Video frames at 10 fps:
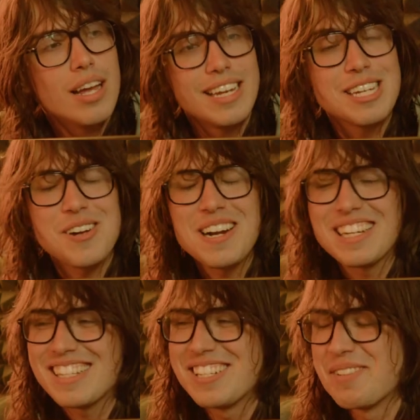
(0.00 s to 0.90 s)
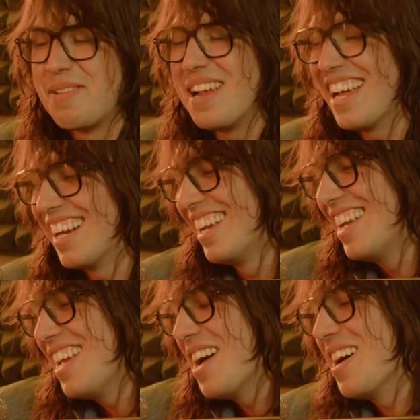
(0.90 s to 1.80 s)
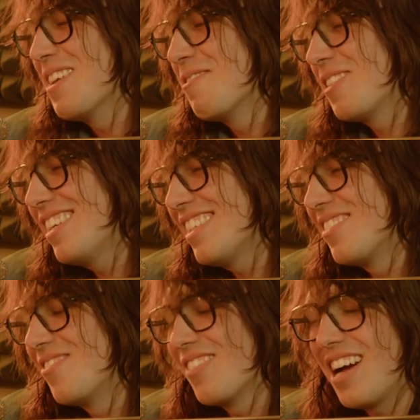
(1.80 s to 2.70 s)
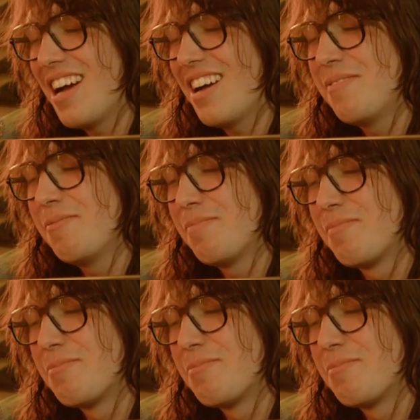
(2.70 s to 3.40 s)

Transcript: Yeah, trying to get to Japan. I'm